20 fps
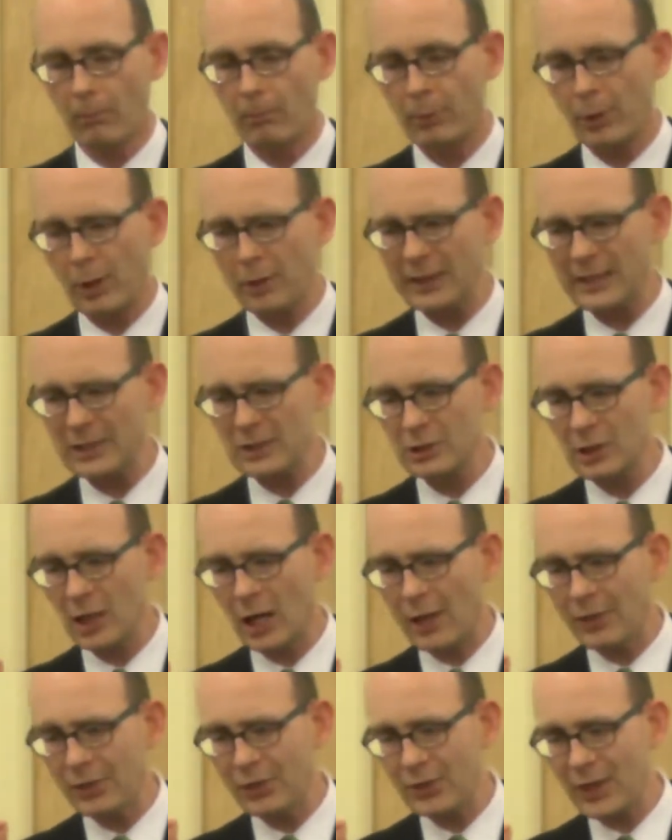but he's
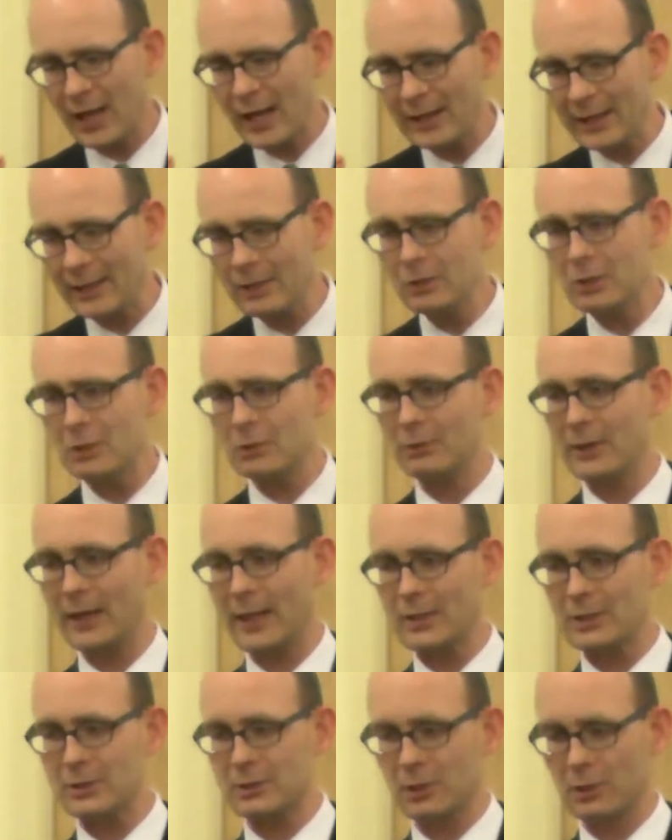not that
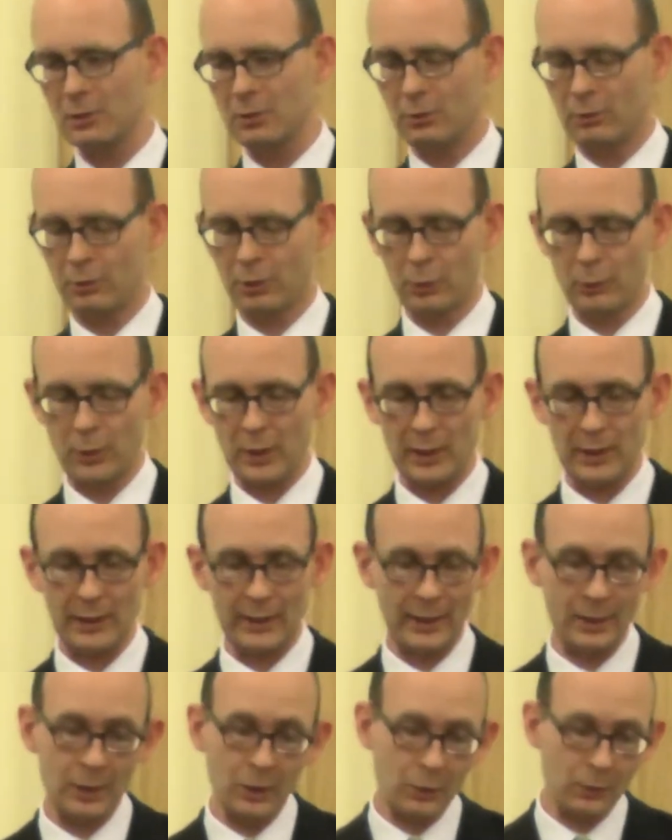interested, or
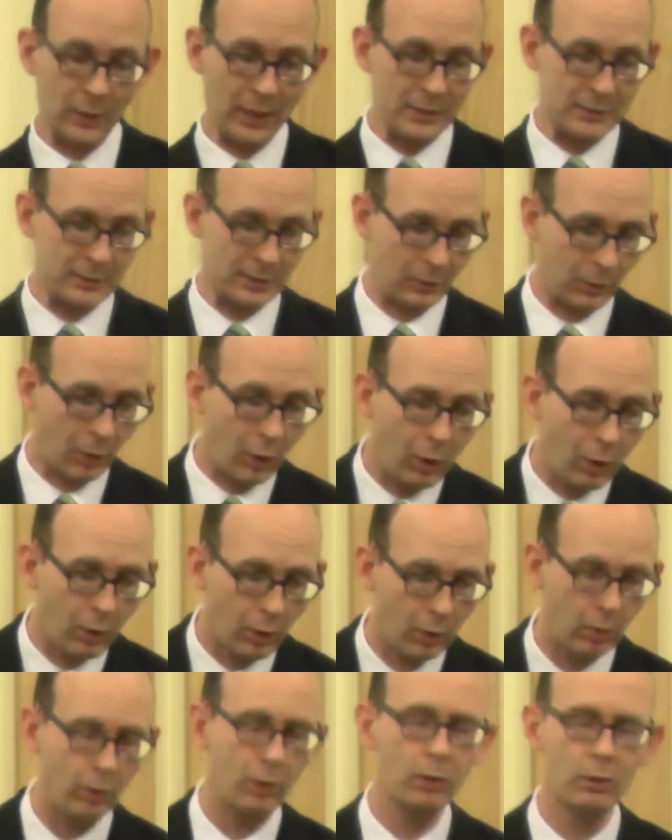really interested at
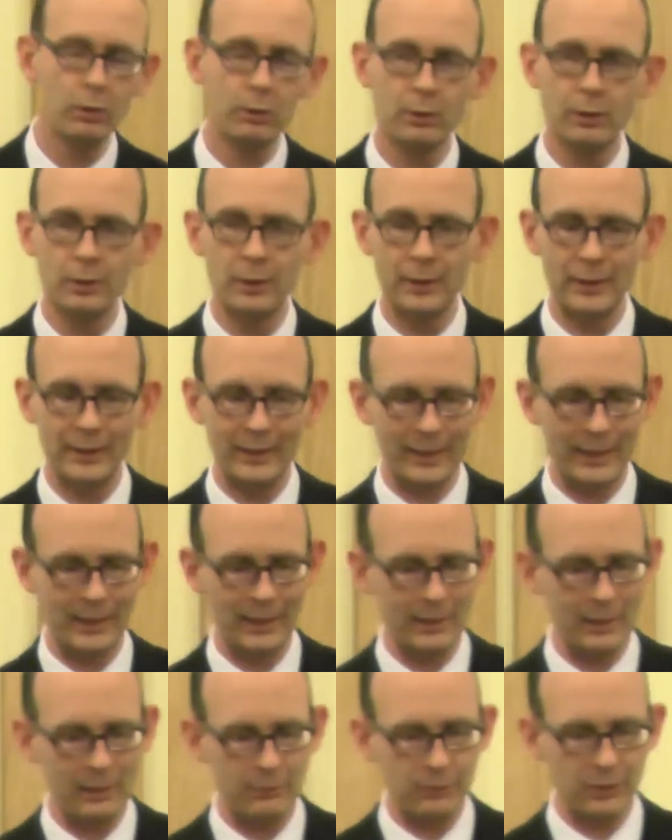all,
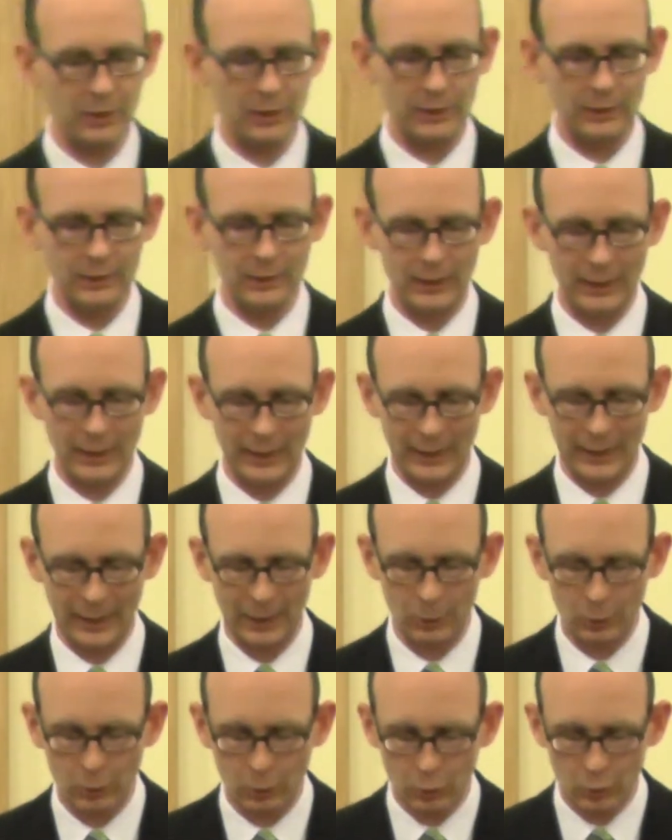in living
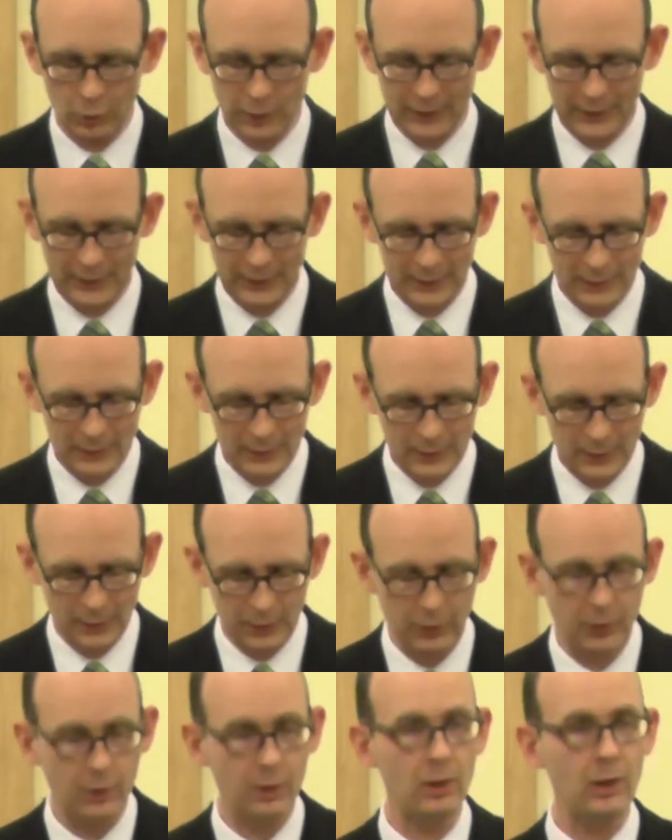a holy
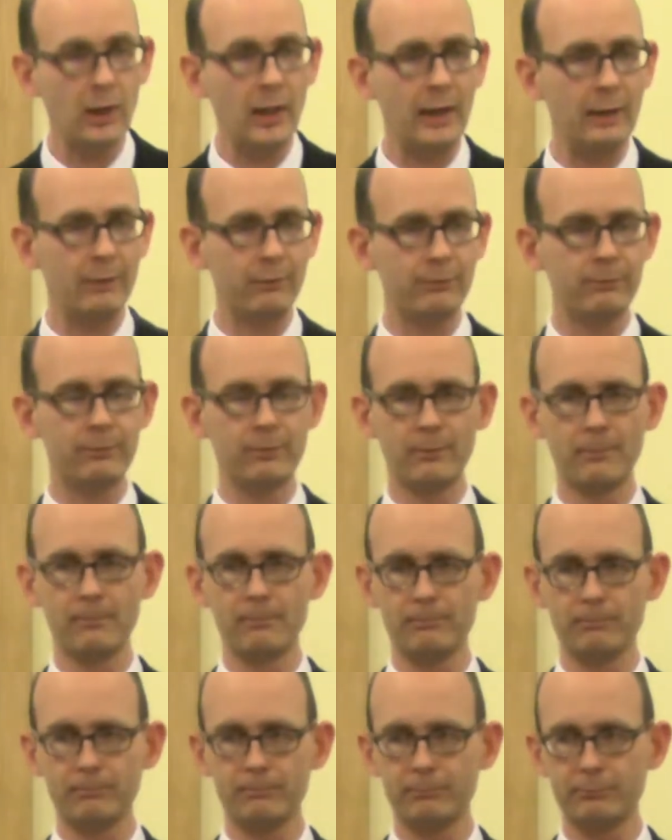life.
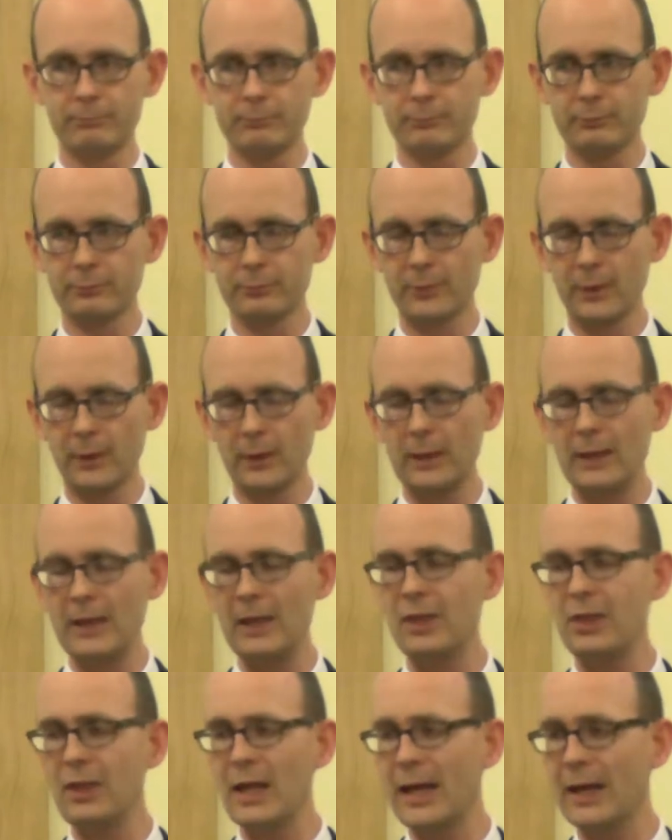
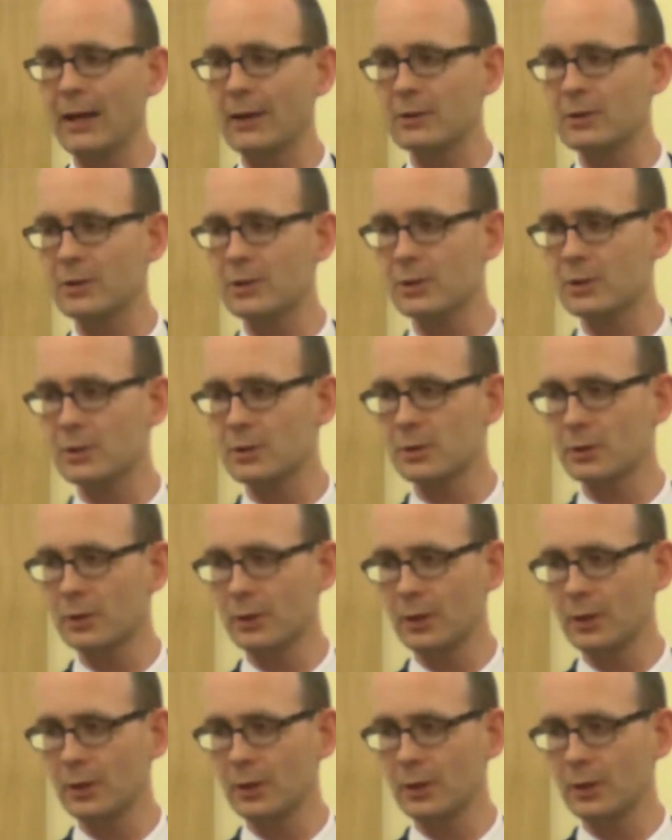He thinks